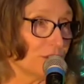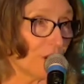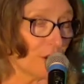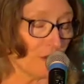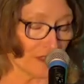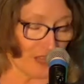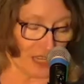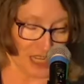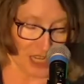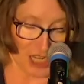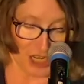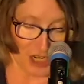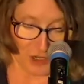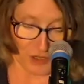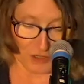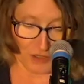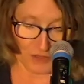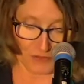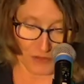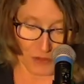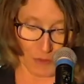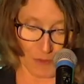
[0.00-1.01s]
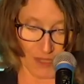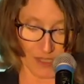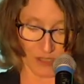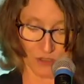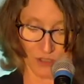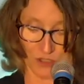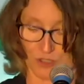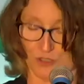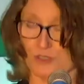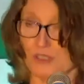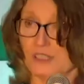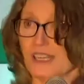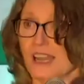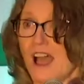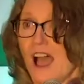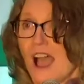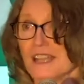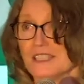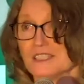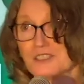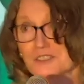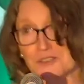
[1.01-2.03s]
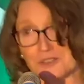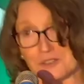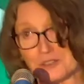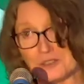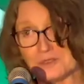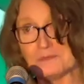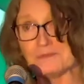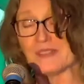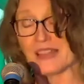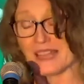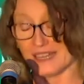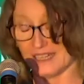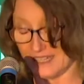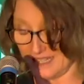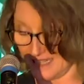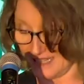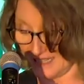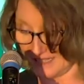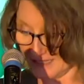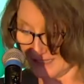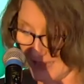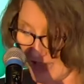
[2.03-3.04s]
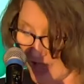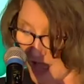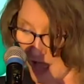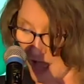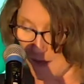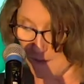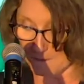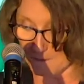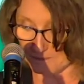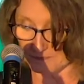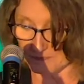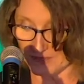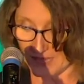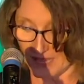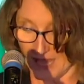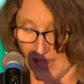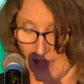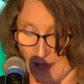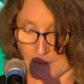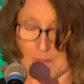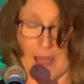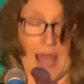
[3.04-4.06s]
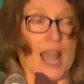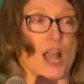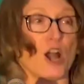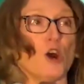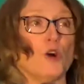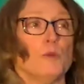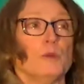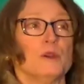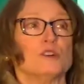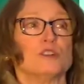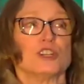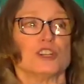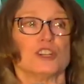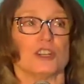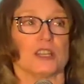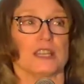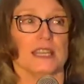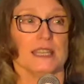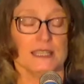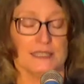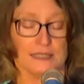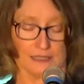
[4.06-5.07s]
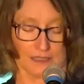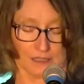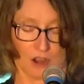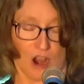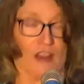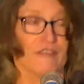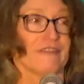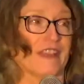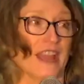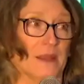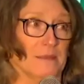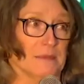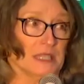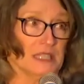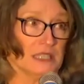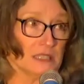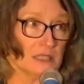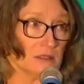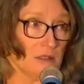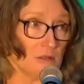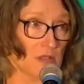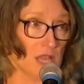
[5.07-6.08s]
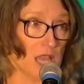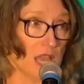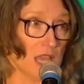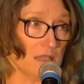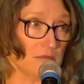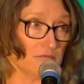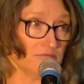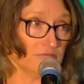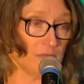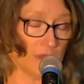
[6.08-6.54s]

over the years through middle school and high school. They did. Um, my oatmeal cookies are famous, okay?